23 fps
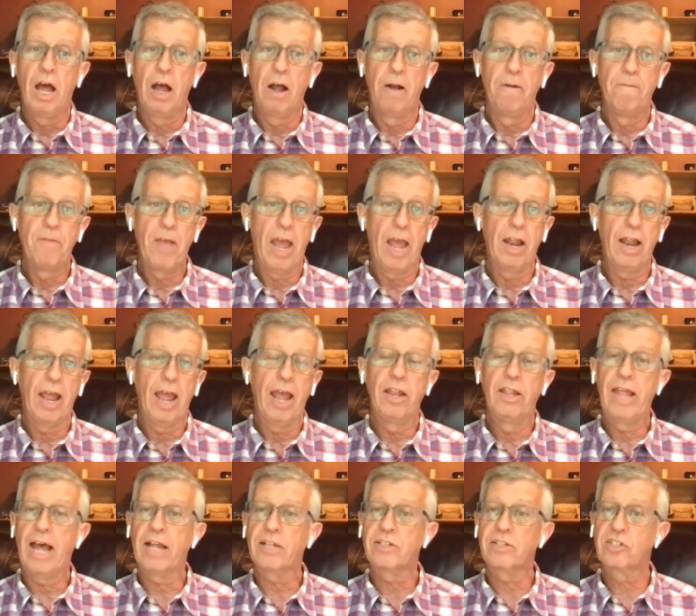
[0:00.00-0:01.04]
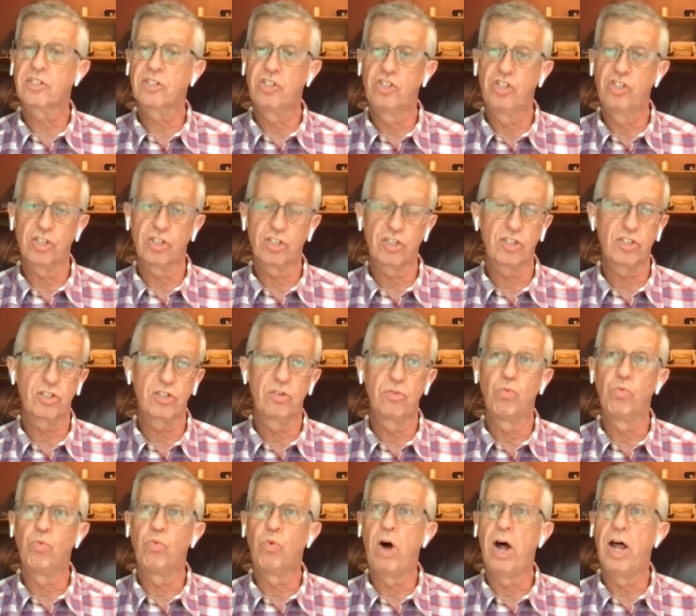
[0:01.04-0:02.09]
Um, and, and that's just
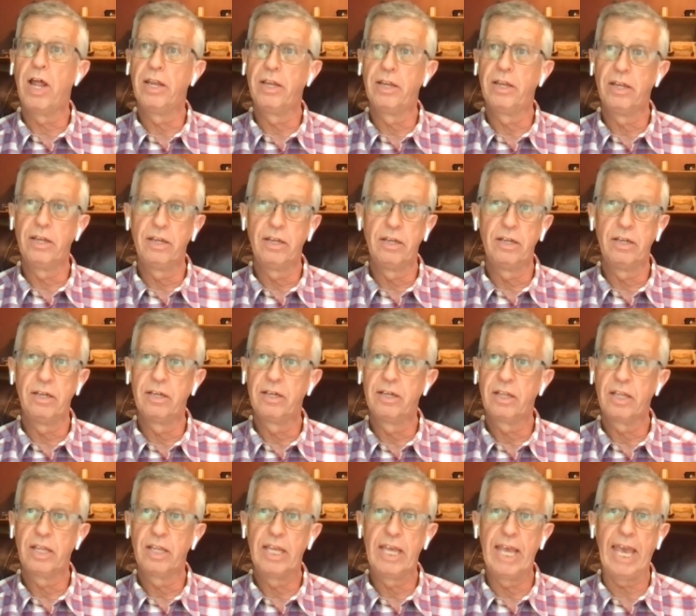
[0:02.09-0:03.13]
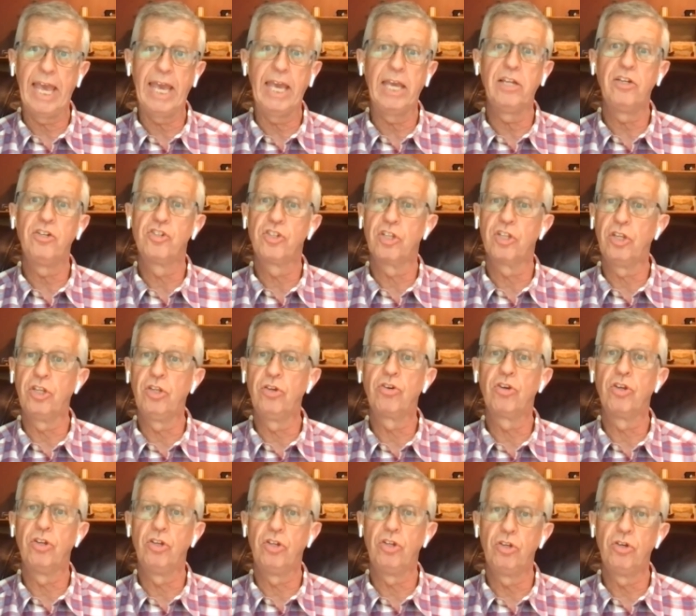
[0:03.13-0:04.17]
one gauge that you
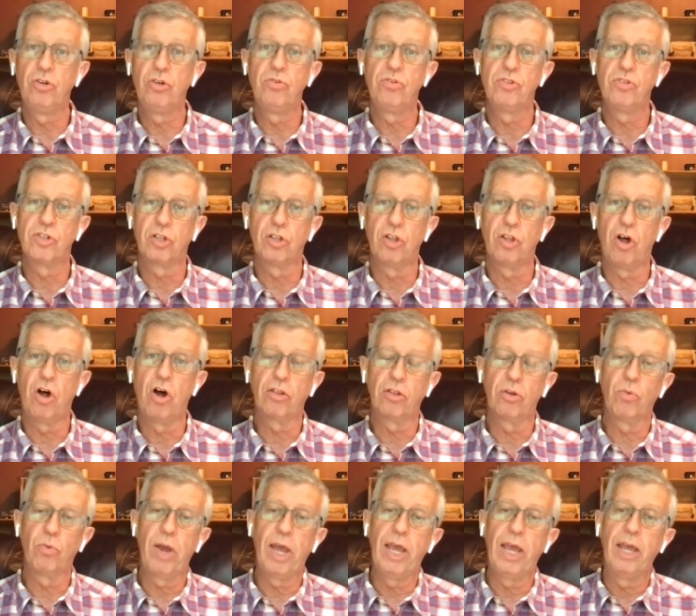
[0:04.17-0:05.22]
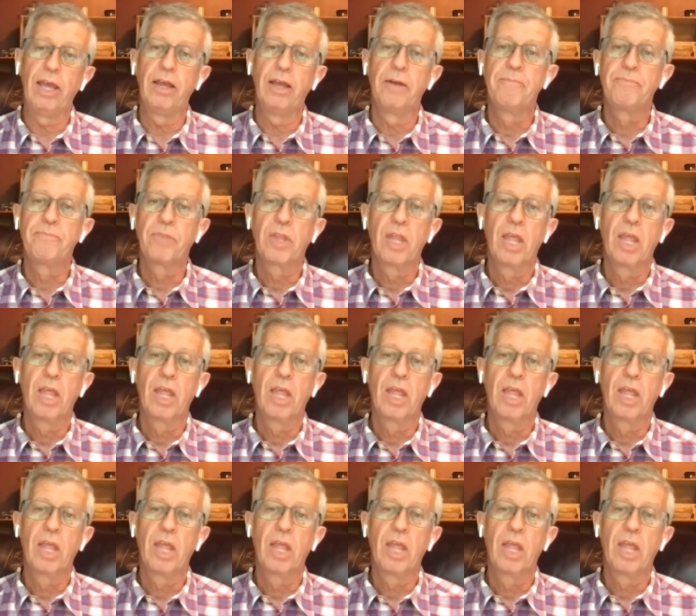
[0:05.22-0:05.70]
can use along the way.